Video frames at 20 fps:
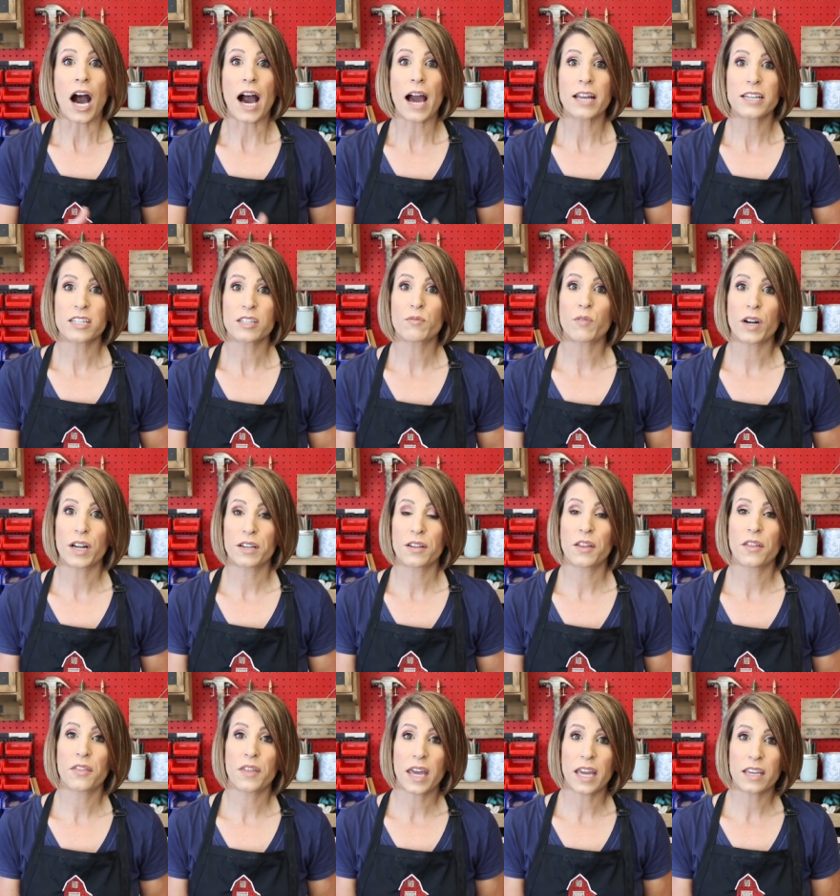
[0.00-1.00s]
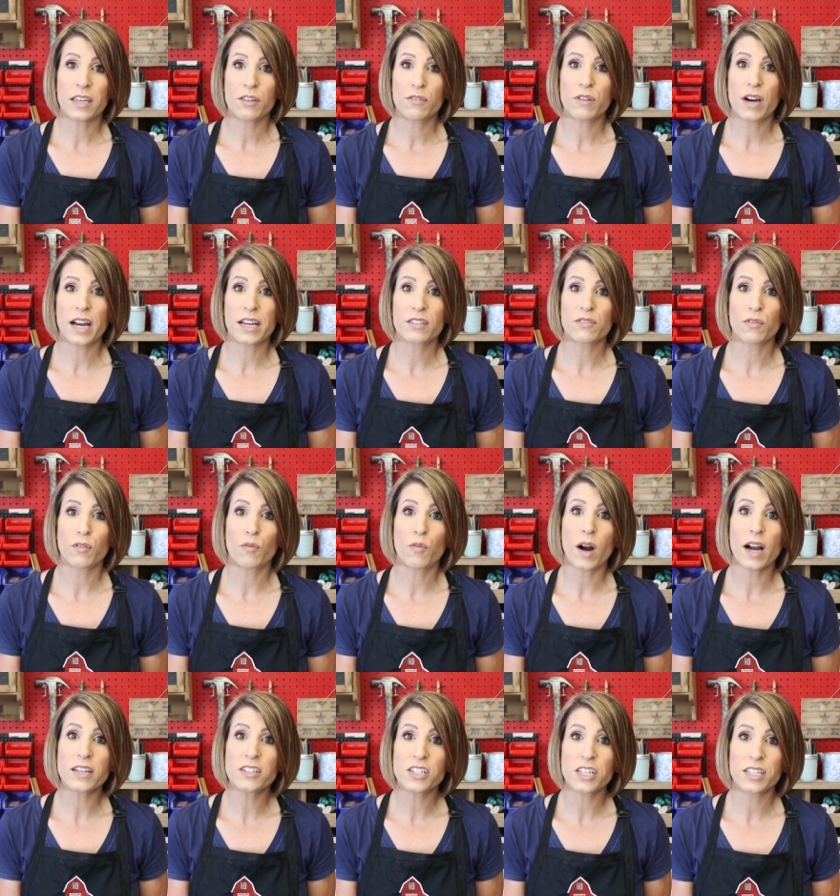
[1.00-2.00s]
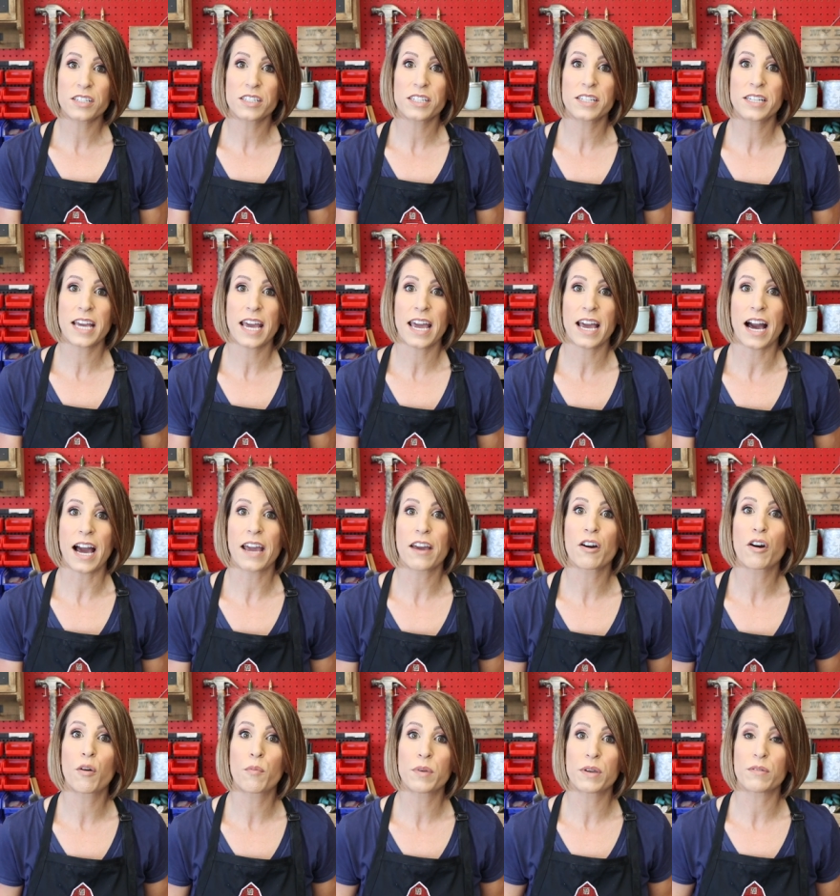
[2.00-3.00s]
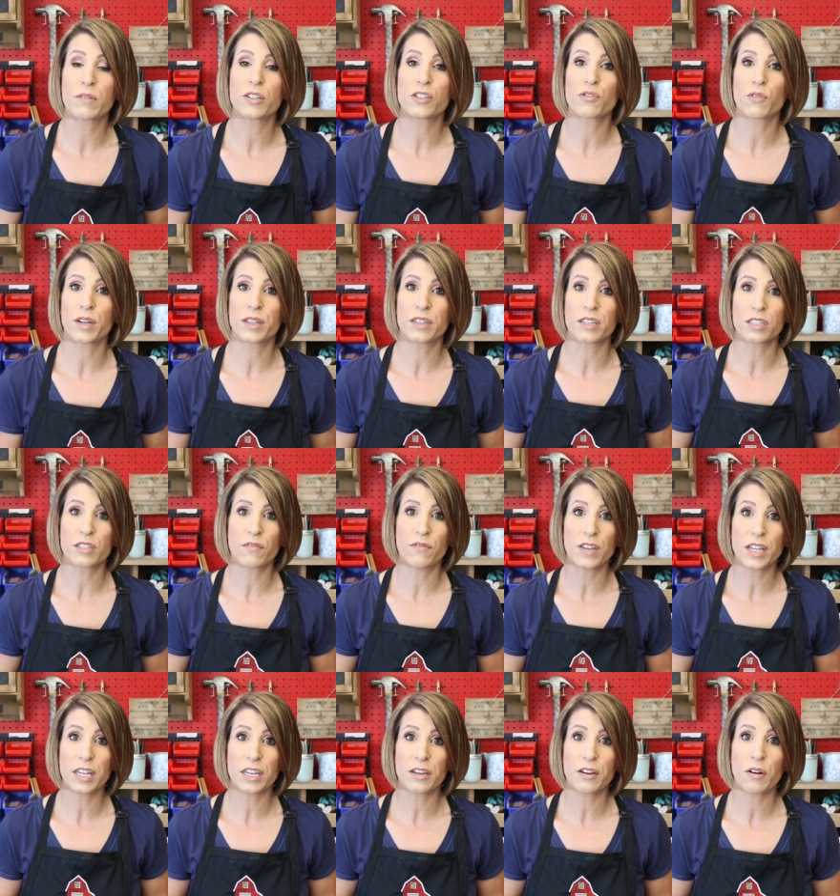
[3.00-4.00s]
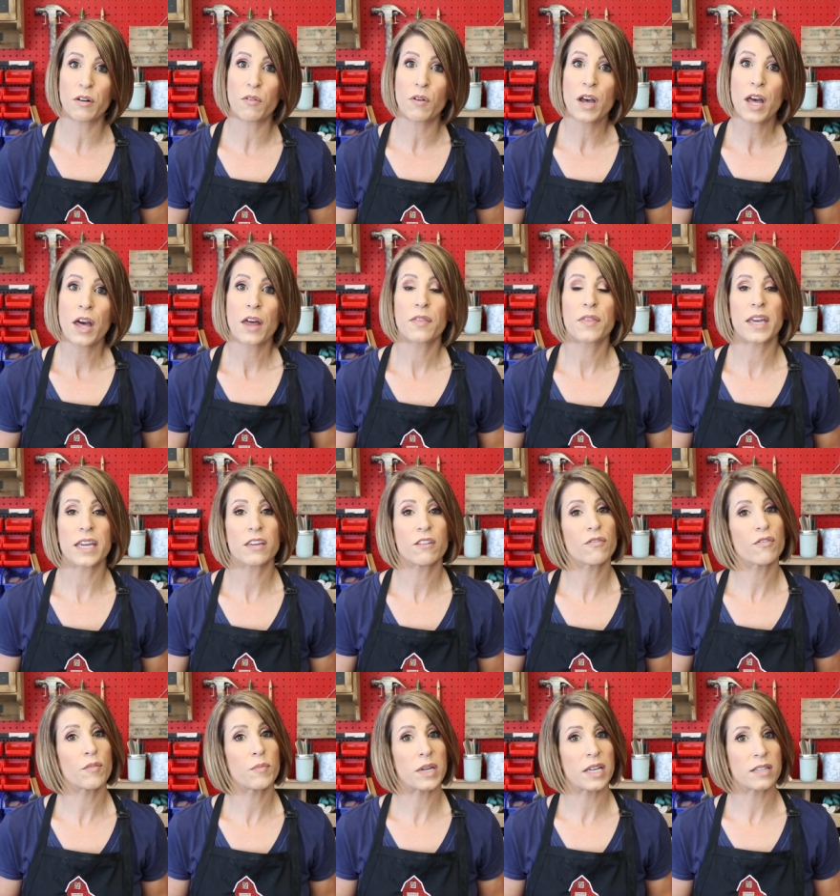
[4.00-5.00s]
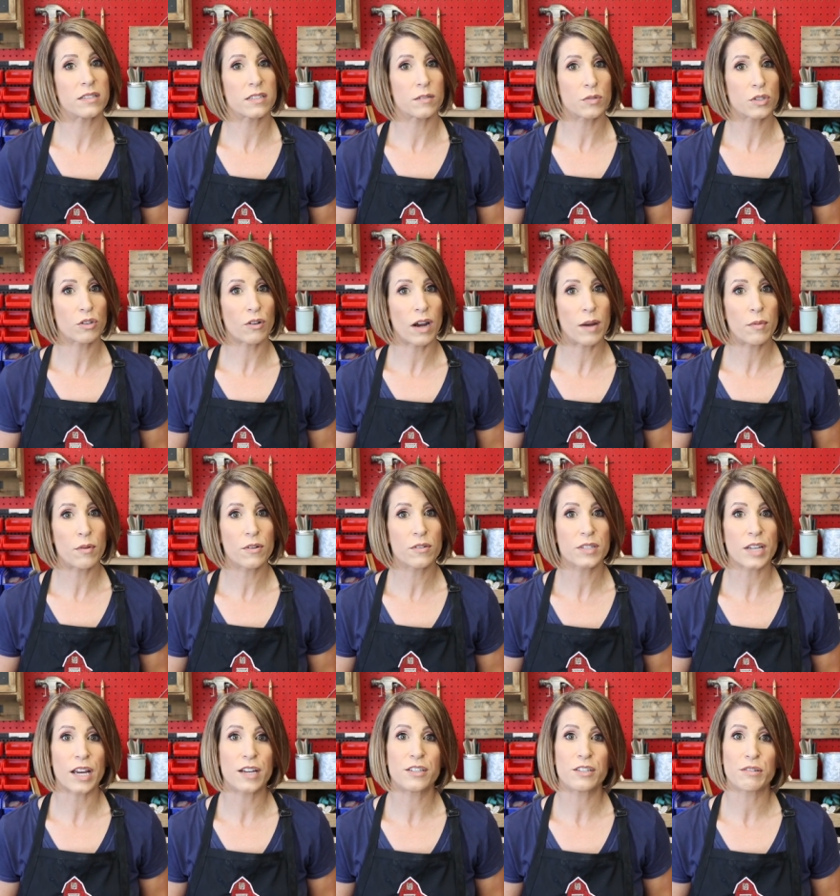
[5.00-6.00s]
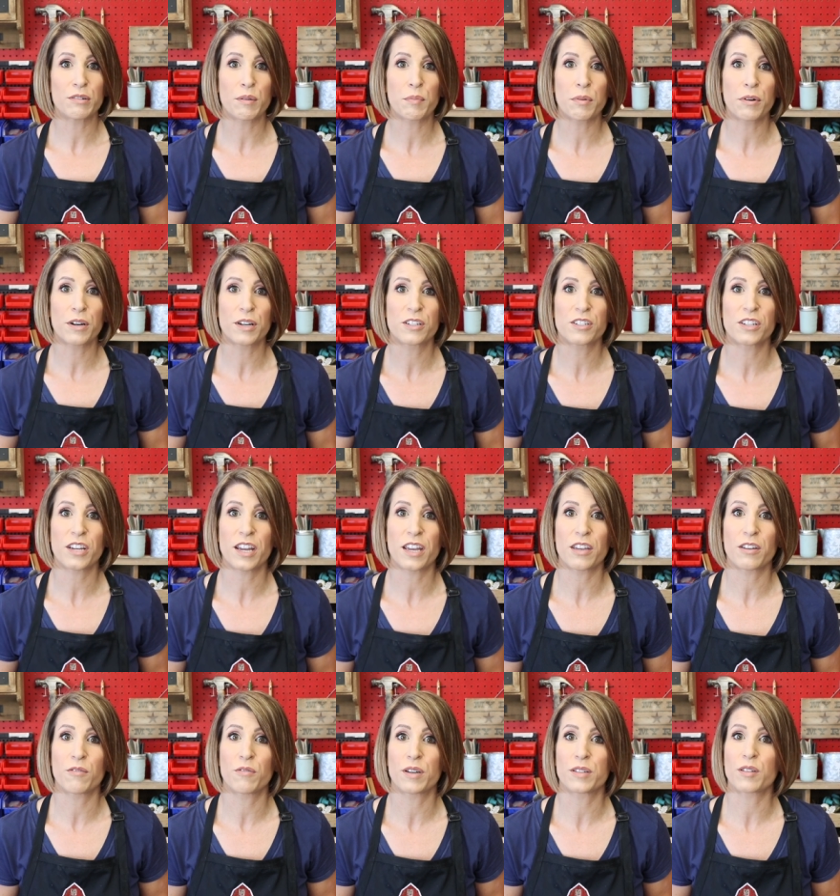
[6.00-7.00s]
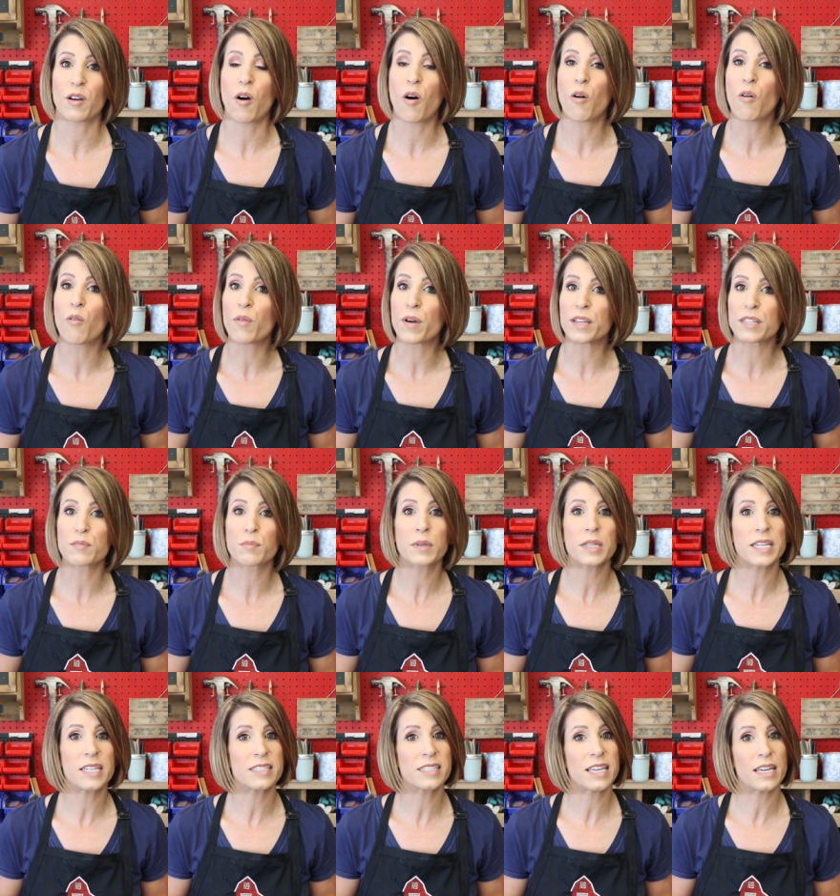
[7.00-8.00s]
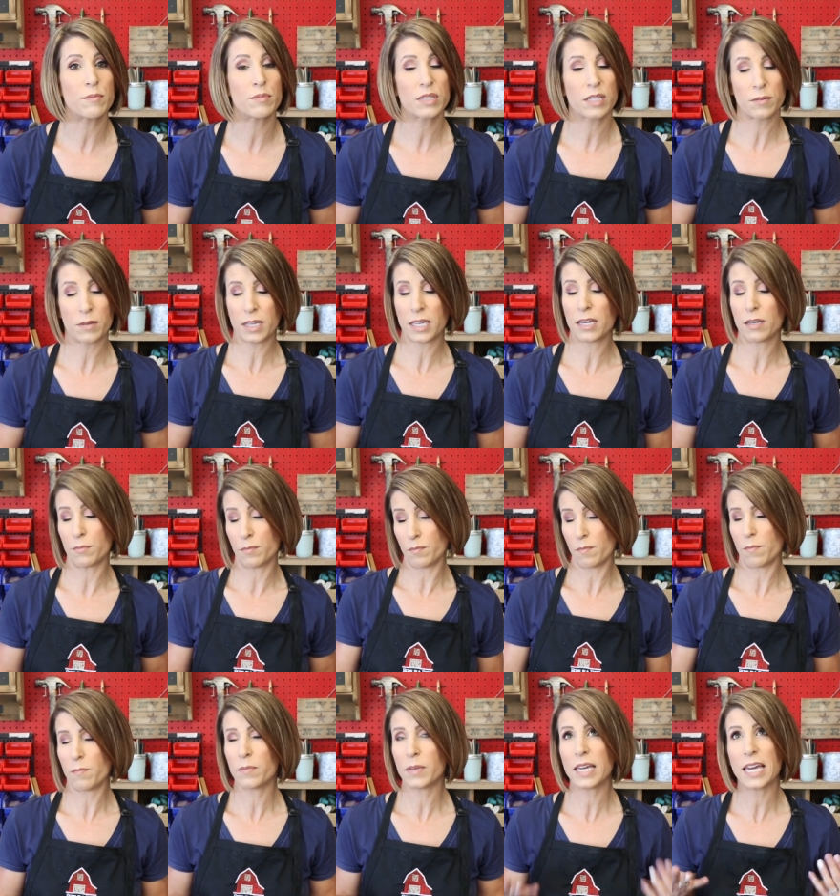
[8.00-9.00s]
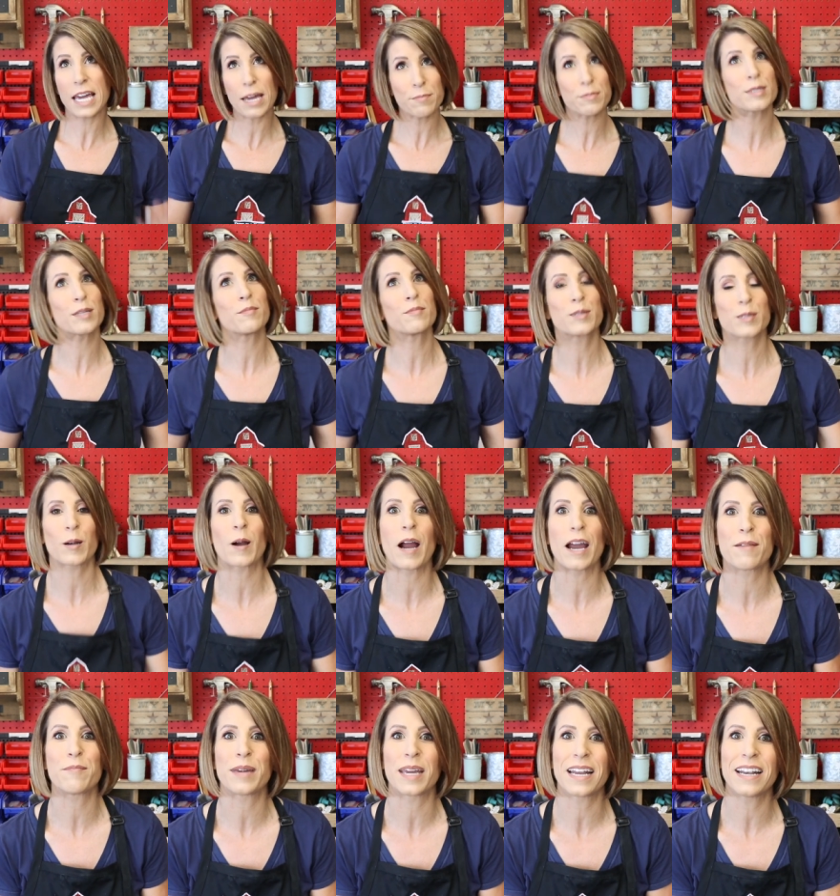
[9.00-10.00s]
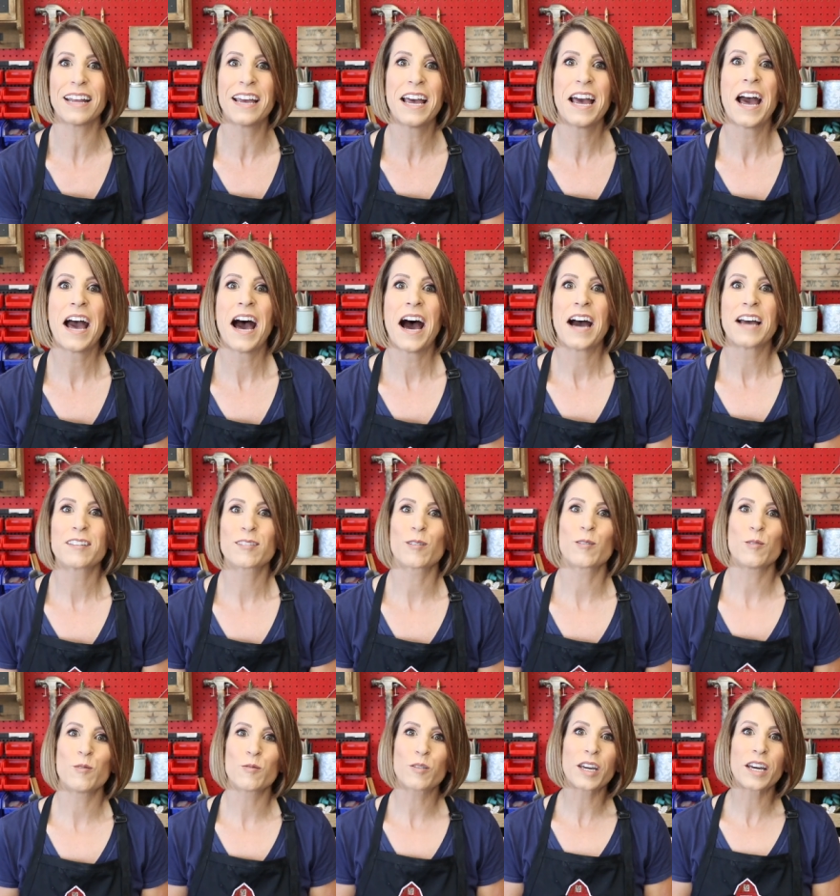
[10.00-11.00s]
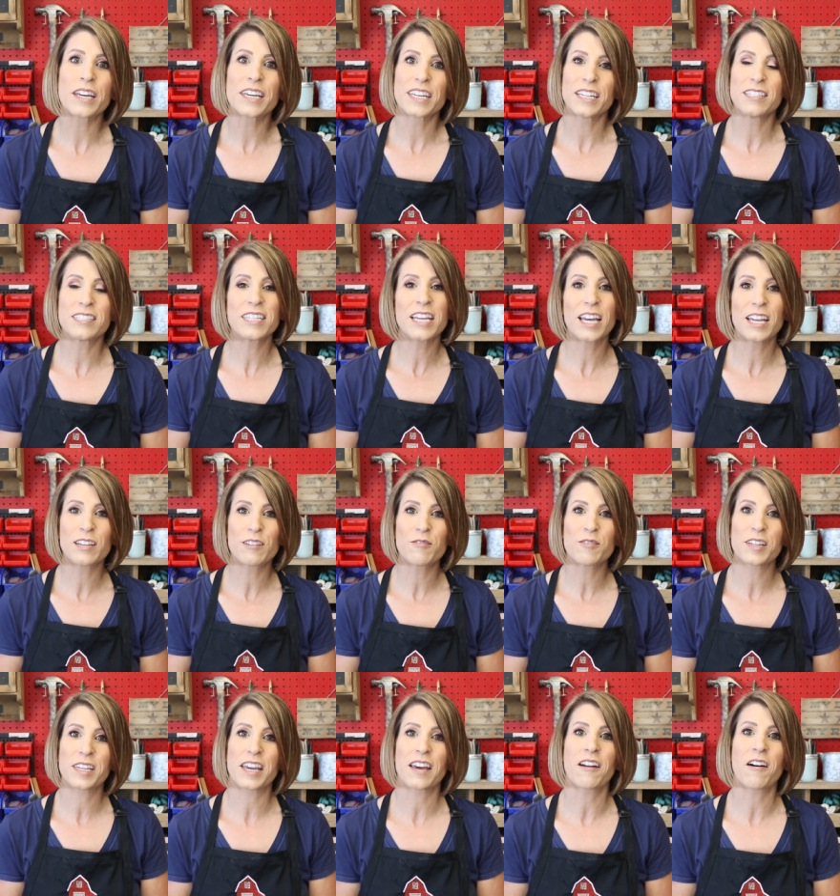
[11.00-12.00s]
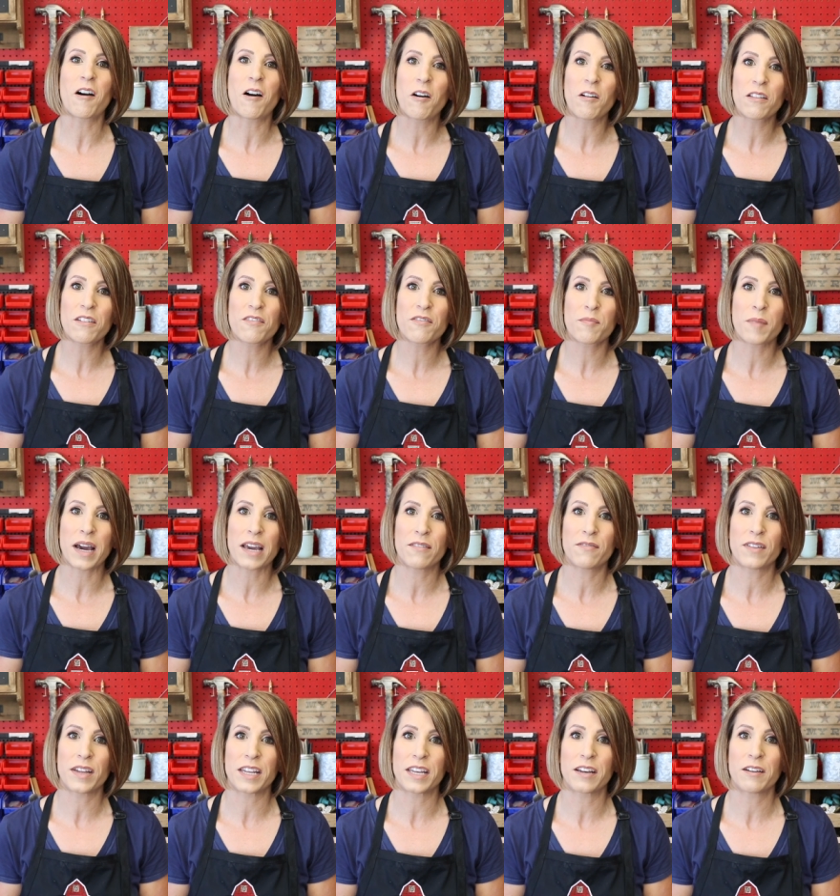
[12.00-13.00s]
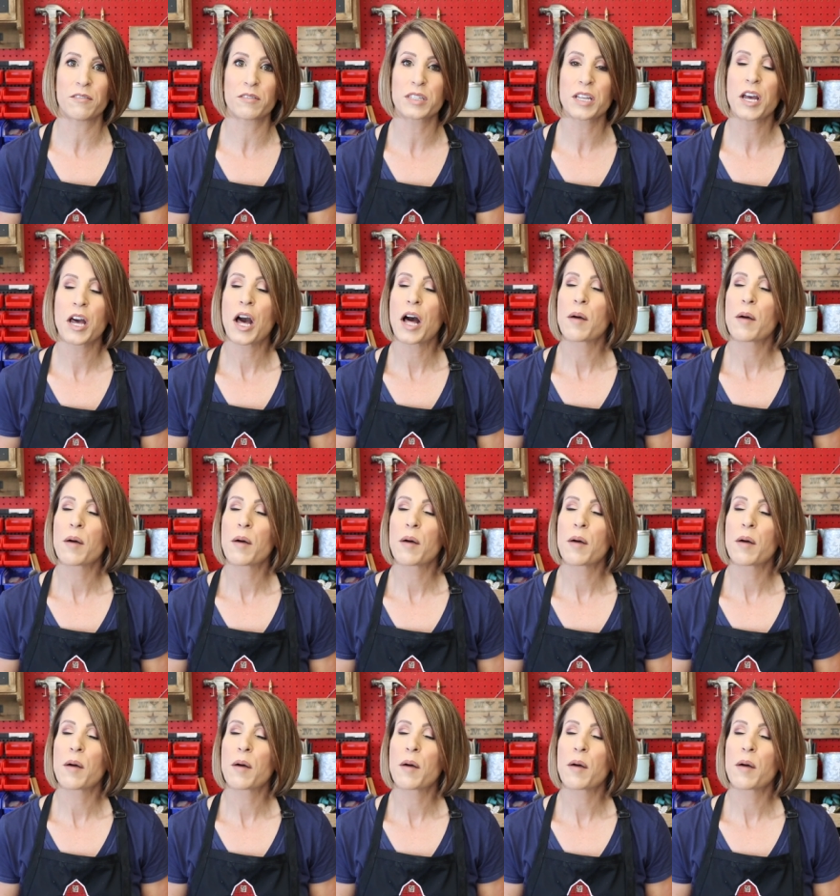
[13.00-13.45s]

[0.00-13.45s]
I just wanted to thank you guys for watching today. I hope you enjoyed this video. Thank you for being subscribers. I do appreciate you as always. Please keep subscribing so you can continue to get all of my videos.